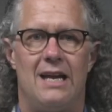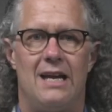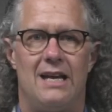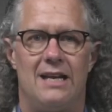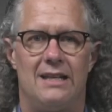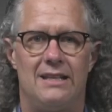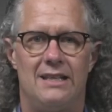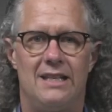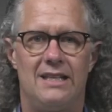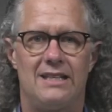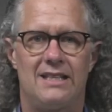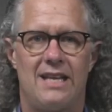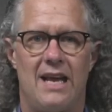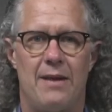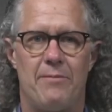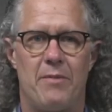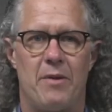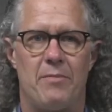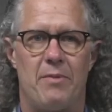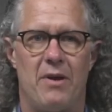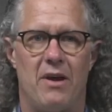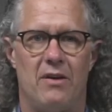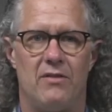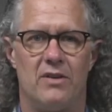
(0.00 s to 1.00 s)
In this
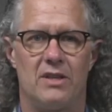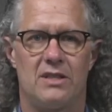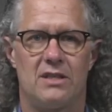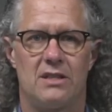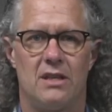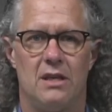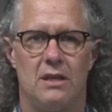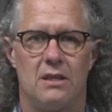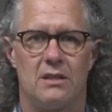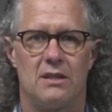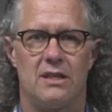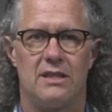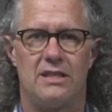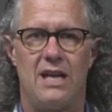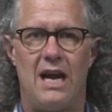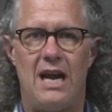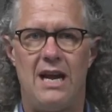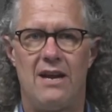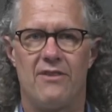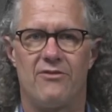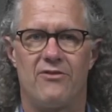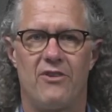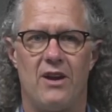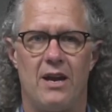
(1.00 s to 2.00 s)
hemipelvis, the
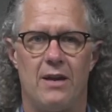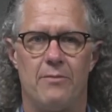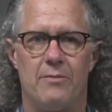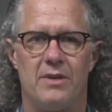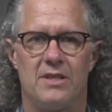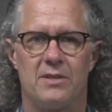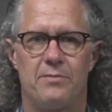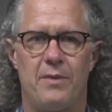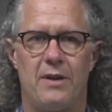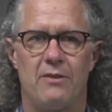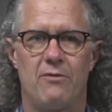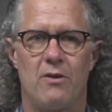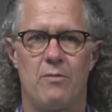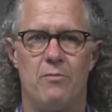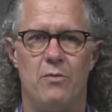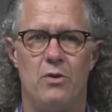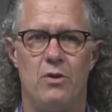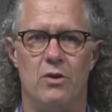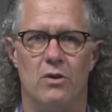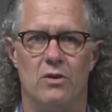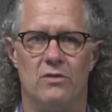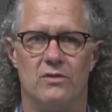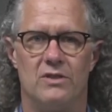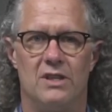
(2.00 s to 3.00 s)
diaphragm has been
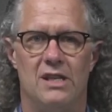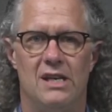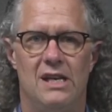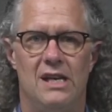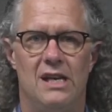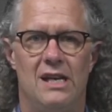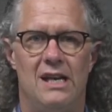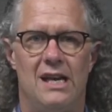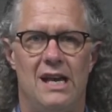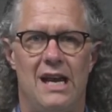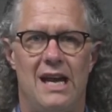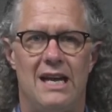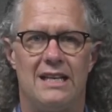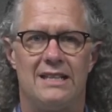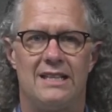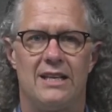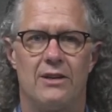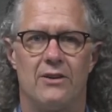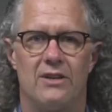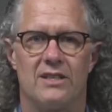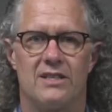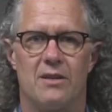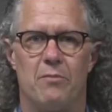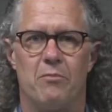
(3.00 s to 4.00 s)
removed and
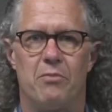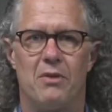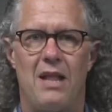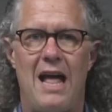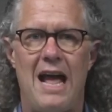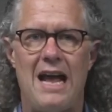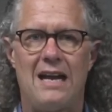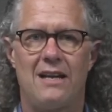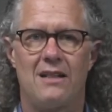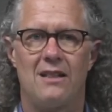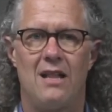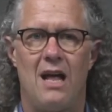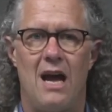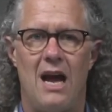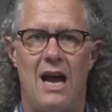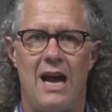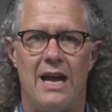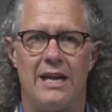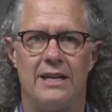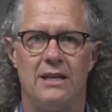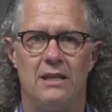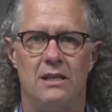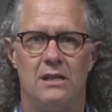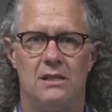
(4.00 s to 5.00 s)
there is a black
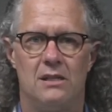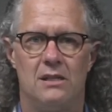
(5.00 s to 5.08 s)
line